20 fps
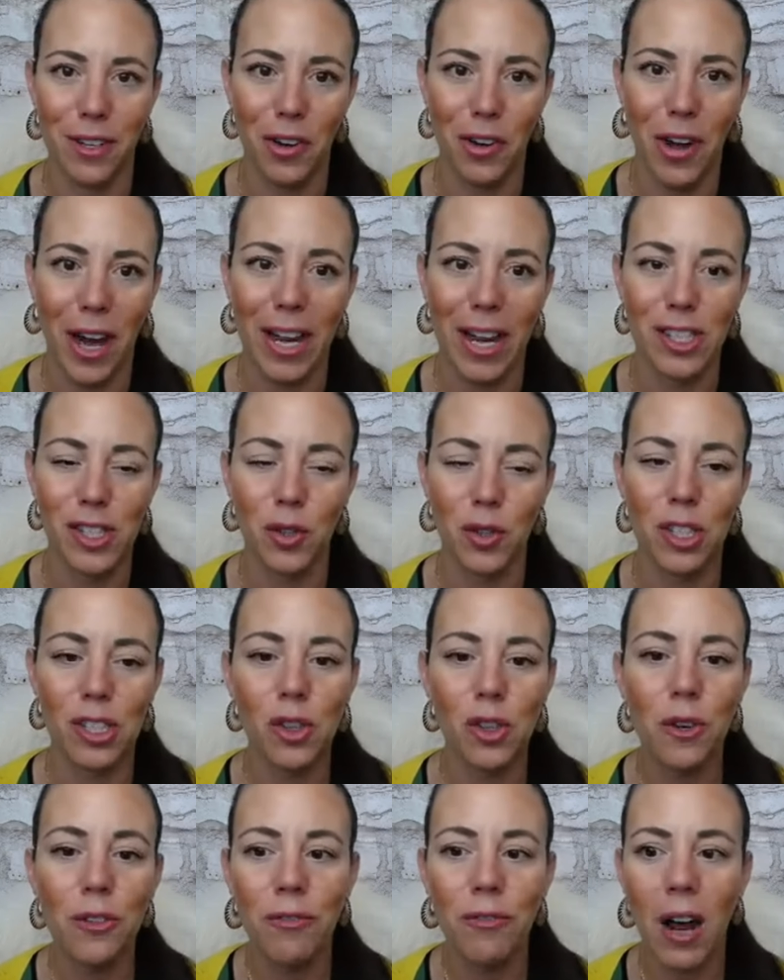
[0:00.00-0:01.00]
Okay. So
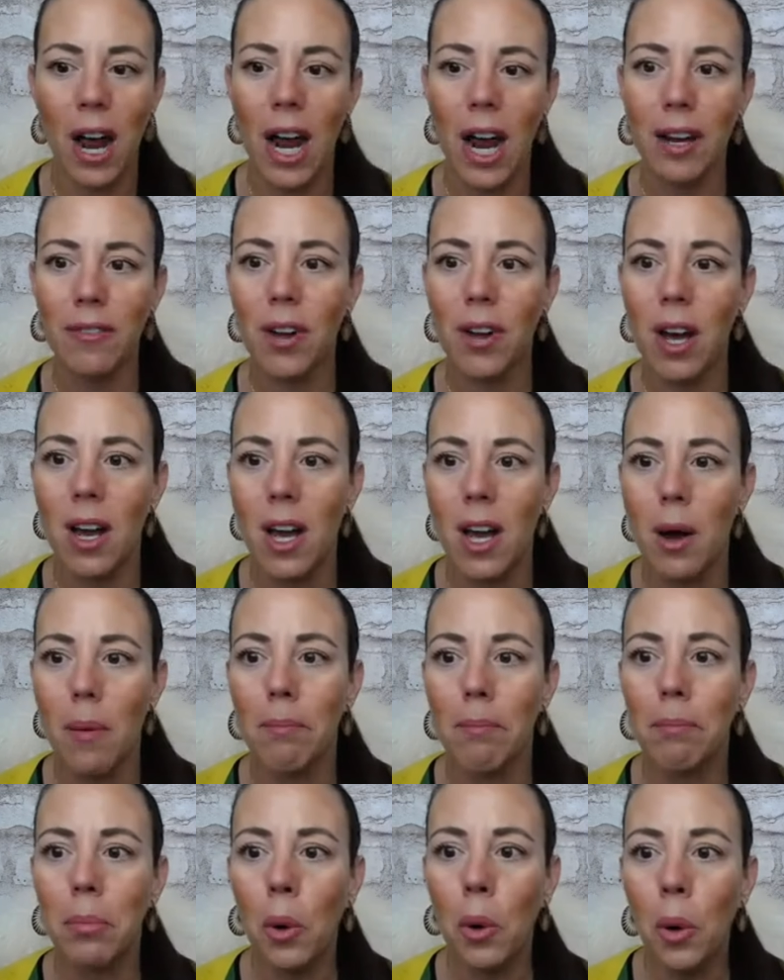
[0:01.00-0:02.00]
these are five
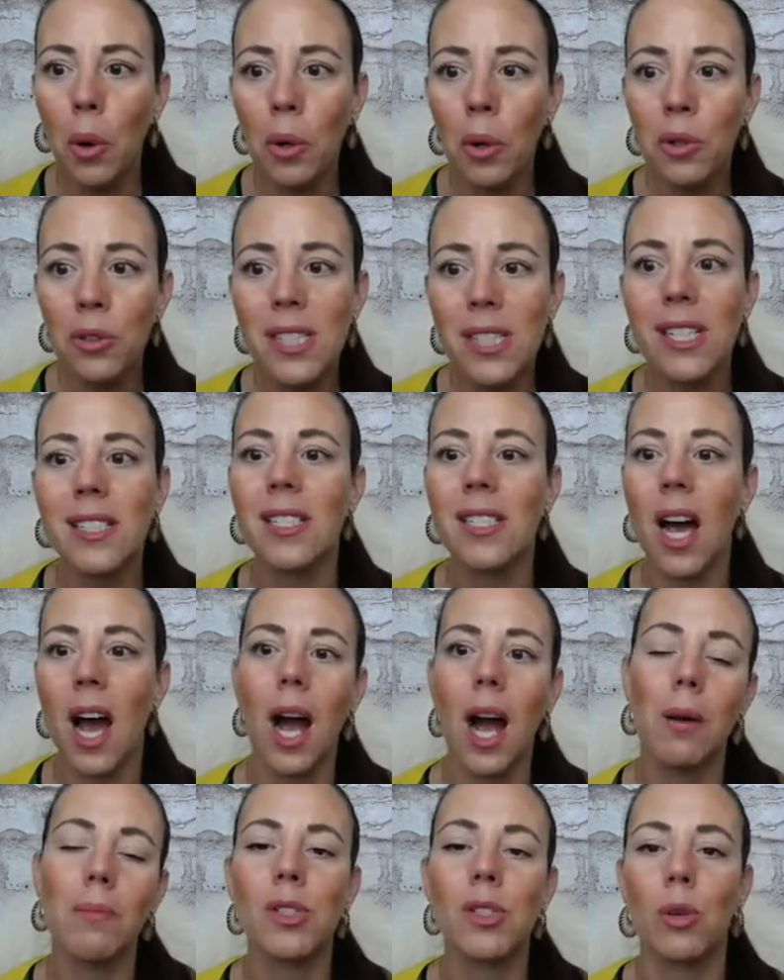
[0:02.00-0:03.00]
bold
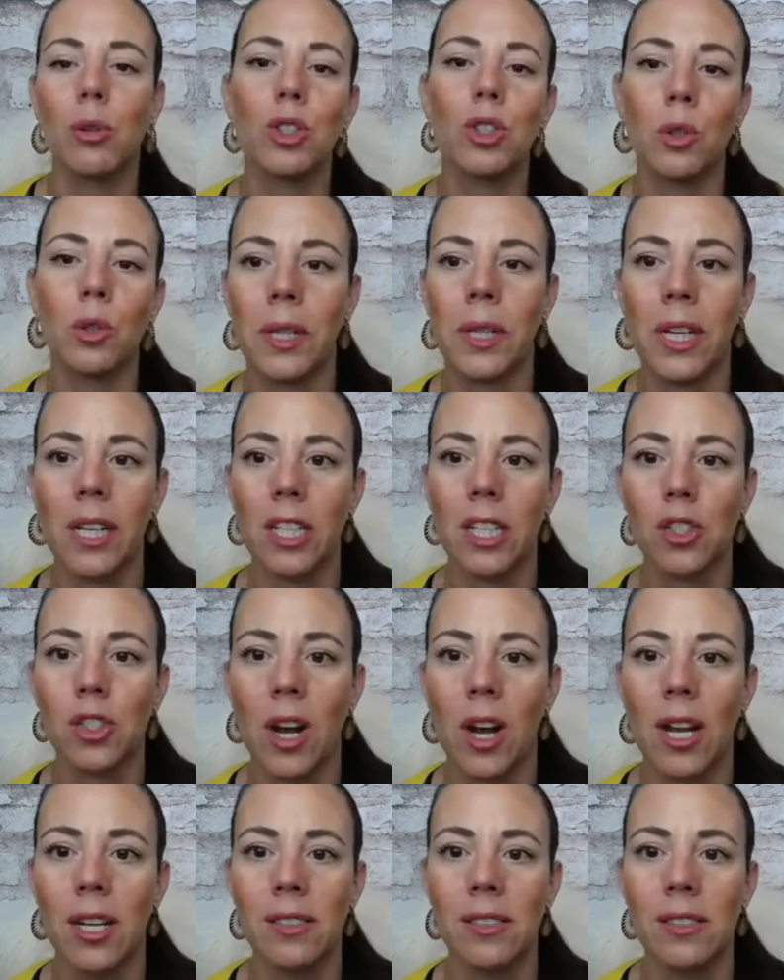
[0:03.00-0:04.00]
top social media
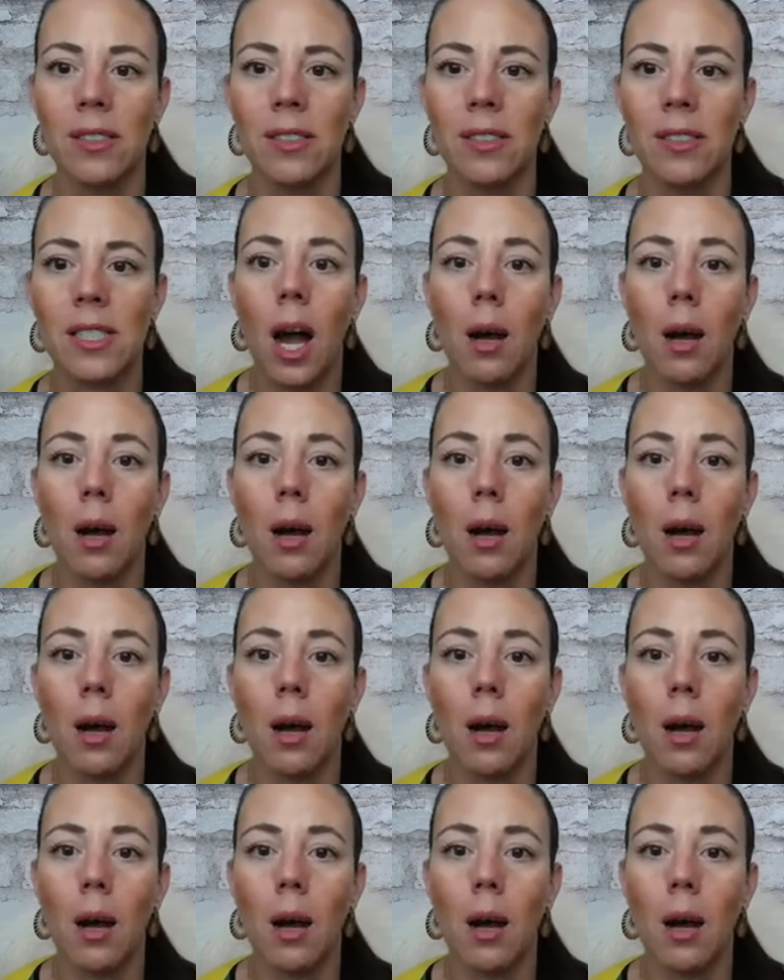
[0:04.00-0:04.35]
trends